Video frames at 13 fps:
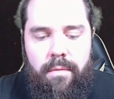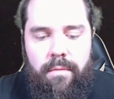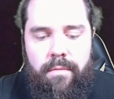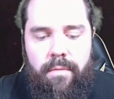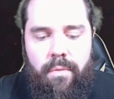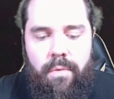
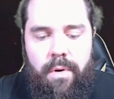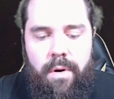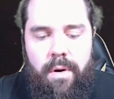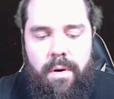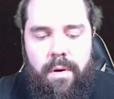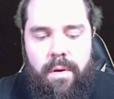
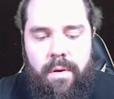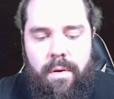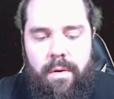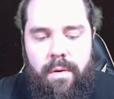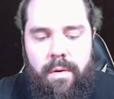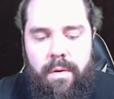4,
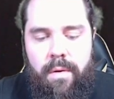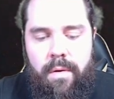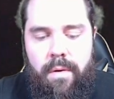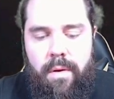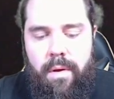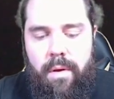
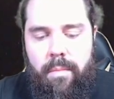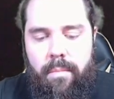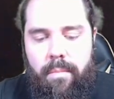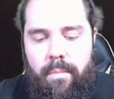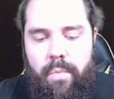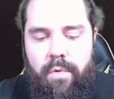
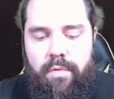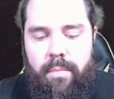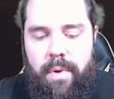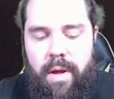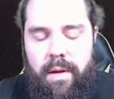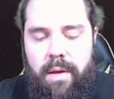and move
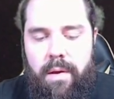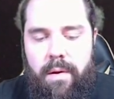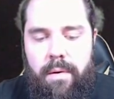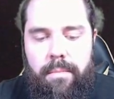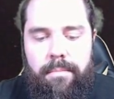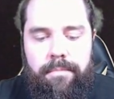them back here.